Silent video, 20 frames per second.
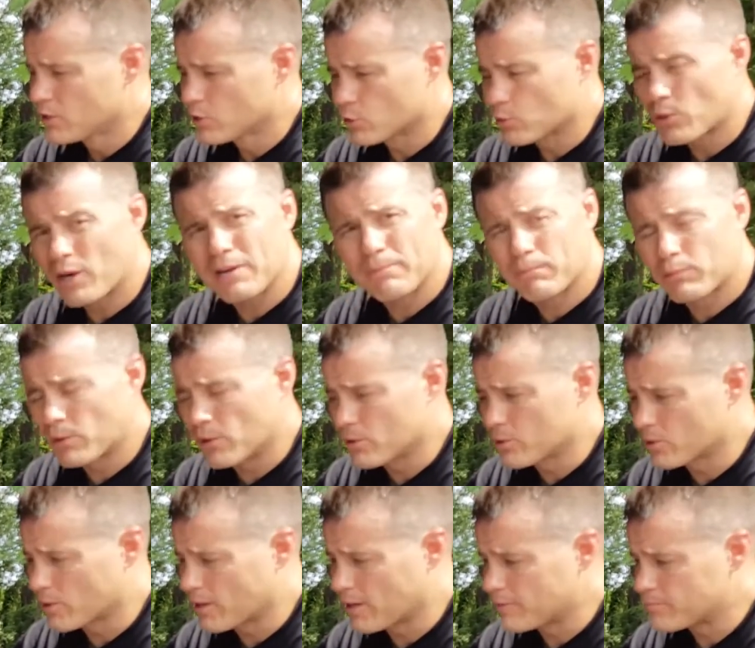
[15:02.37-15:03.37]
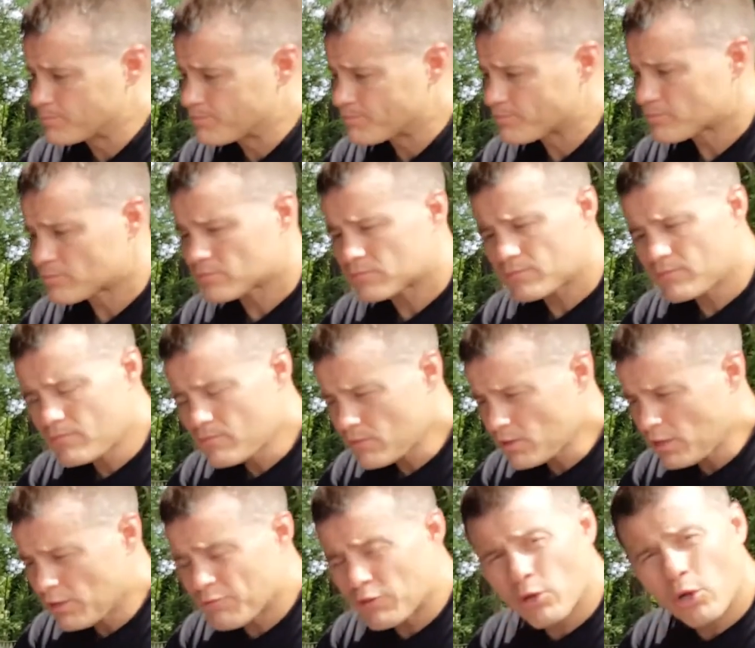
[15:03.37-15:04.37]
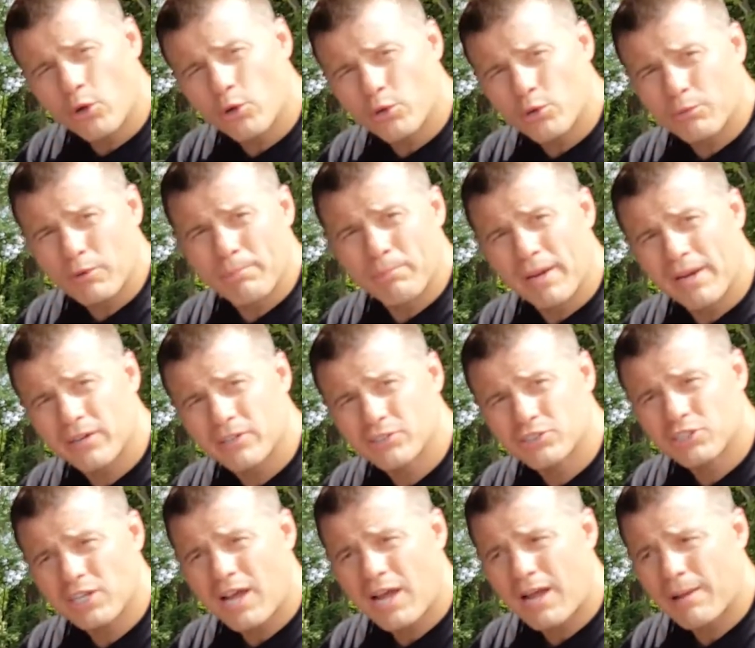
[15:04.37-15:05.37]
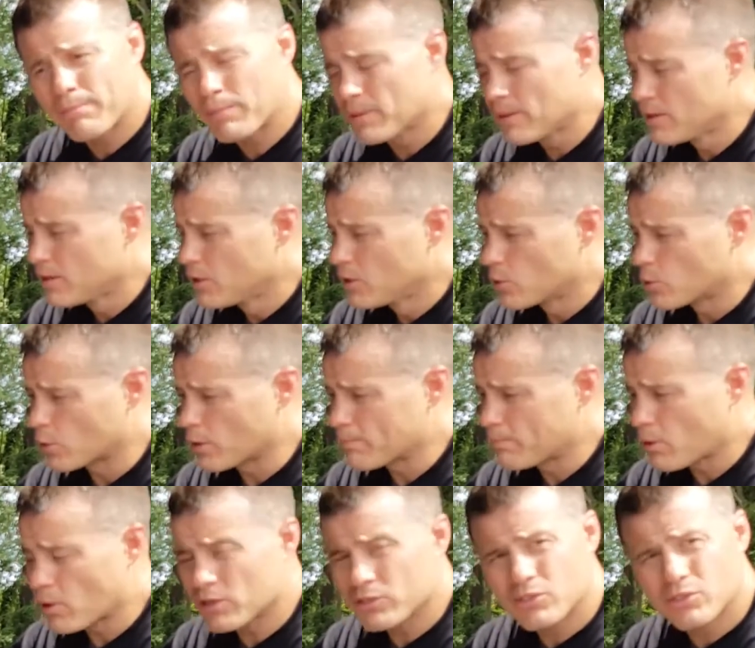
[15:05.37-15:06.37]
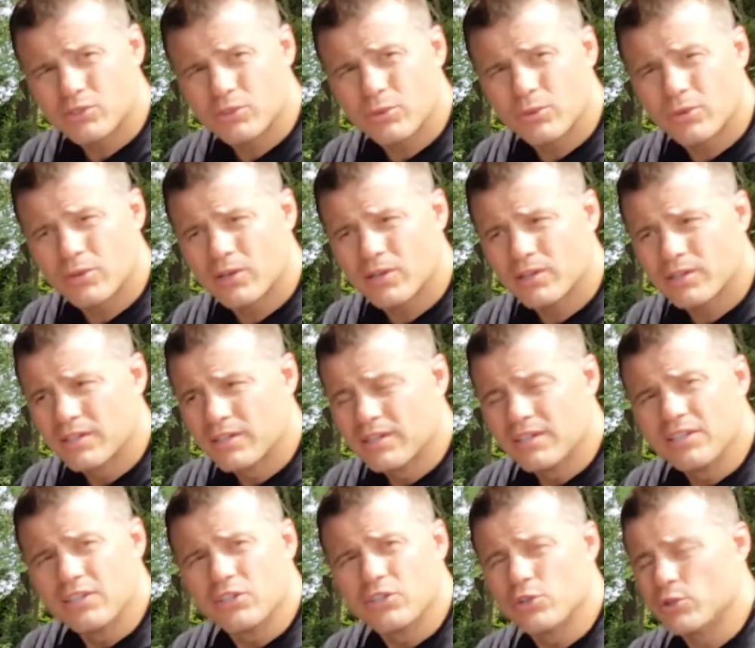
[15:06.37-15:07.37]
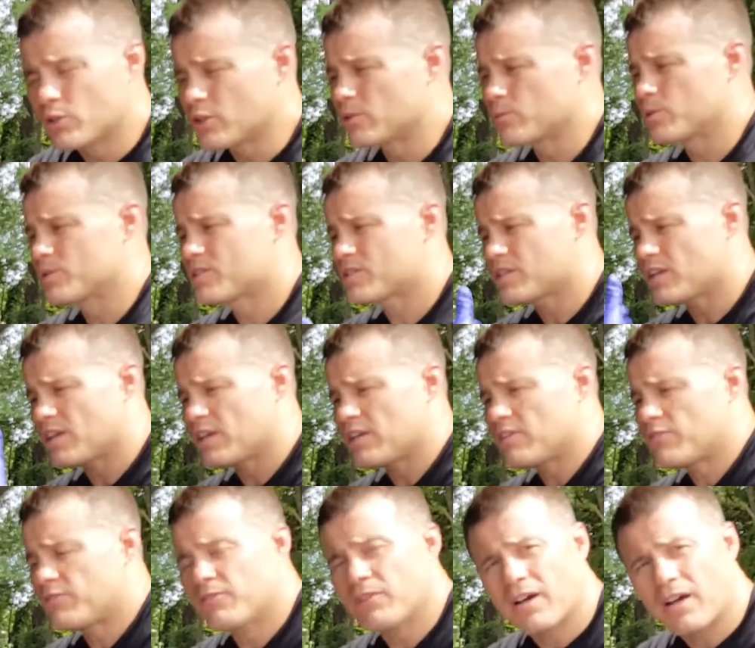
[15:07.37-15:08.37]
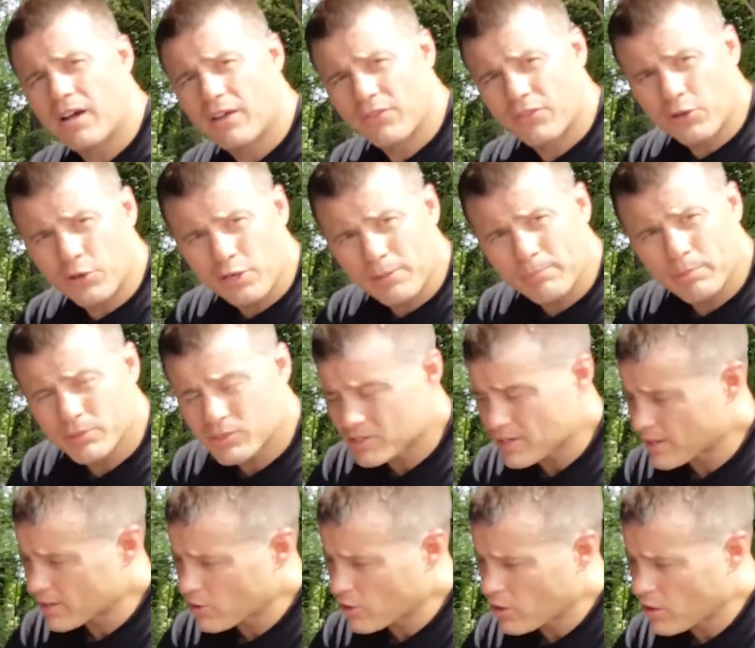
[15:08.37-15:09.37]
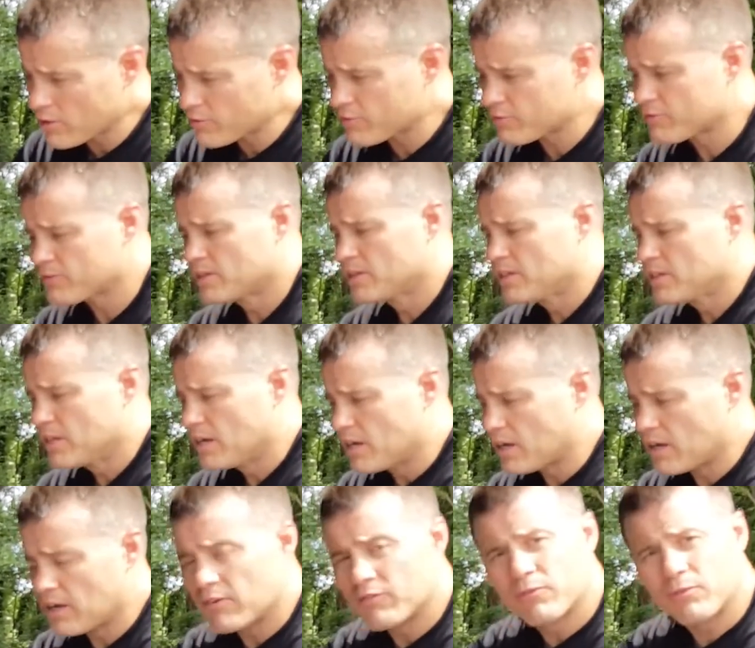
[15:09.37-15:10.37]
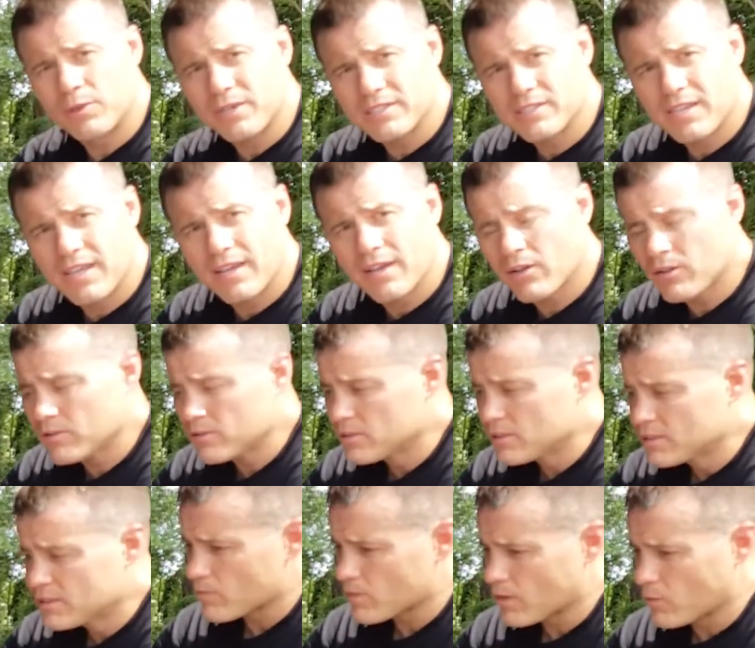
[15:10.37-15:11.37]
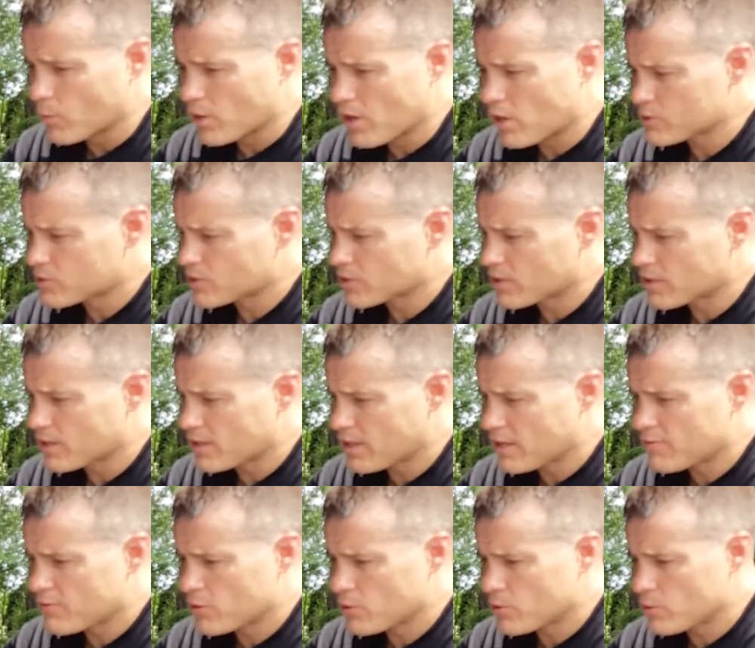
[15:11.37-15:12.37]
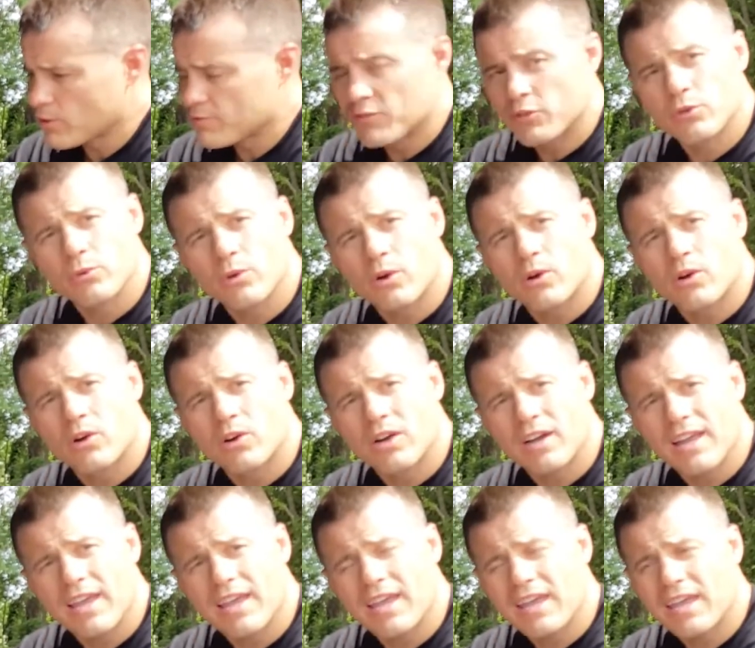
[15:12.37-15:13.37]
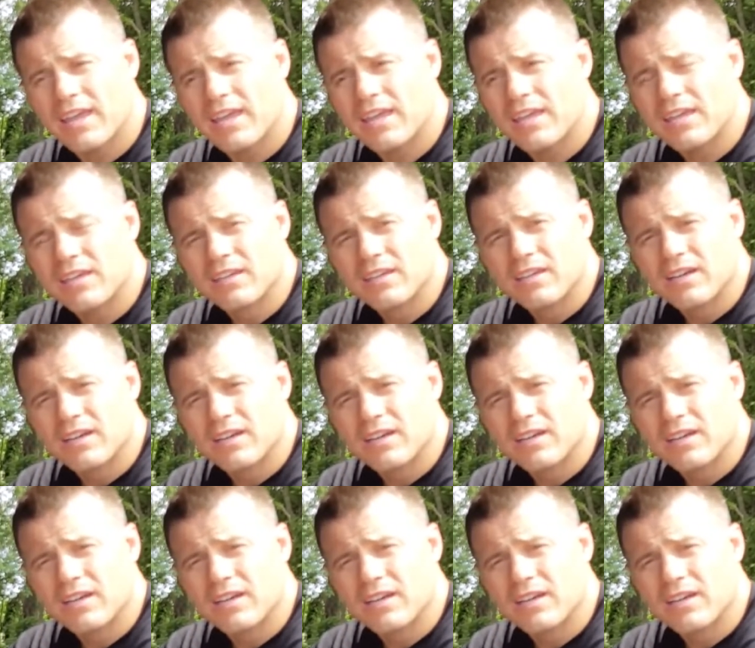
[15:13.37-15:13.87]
Great program. If you own a repair shop or a parts store, you can receive 30% off of retail. And we also going to give you, if you are a